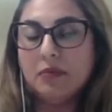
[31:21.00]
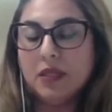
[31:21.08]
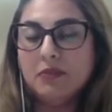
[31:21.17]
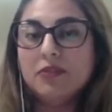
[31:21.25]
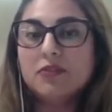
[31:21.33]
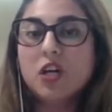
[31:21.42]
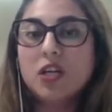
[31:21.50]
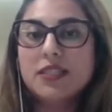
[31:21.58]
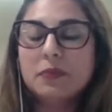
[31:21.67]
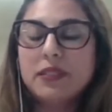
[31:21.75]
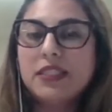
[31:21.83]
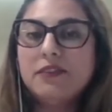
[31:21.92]
We've got
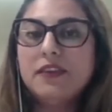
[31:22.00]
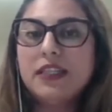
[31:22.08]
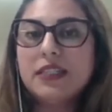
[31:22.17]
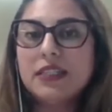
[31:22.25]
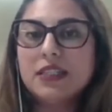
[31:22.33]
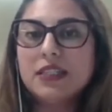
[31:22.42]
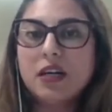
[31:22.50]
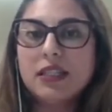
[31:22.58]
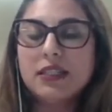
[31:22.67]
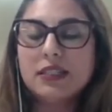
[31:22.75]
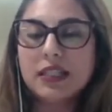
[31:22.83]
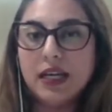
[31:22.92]
specific
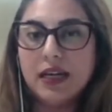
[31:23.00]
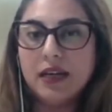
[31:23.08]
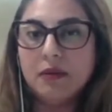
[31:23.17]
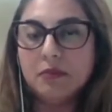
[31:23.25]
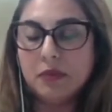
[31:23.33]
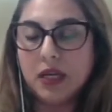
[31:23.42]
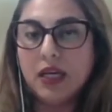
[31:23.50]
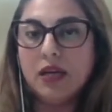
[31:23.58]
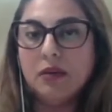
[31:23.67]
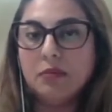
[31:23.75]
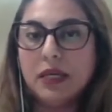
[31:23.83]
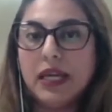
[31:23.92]
designed
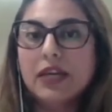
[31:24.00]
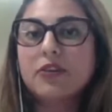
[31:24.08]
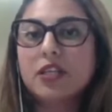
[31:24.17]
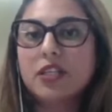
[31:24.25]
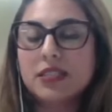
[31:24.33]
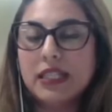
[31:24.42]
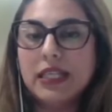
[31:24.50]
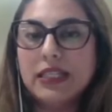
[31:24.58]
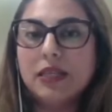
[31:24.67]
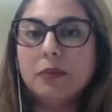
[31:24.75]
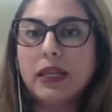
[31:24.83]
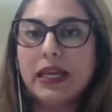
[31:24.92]
areas in
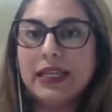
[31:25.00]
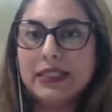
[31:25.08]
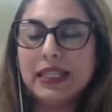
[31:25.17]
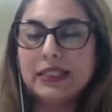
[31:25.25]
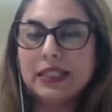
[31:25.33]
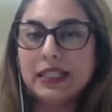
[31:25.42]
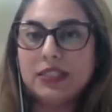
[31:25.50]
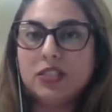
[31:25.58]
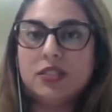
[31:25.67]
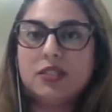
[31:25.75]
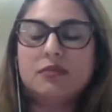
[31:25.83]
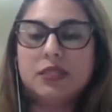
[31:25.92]
the plane that they
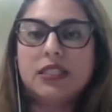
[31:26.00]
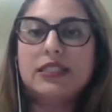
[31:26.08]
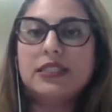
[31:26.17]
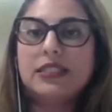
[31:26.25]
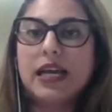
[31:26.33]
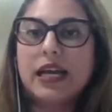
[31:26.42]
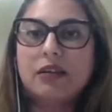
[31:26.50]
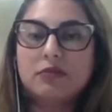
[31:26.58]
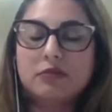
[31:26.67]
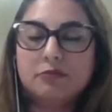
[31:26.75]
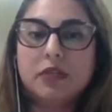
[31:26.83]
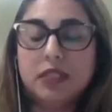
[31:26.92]
just sit down,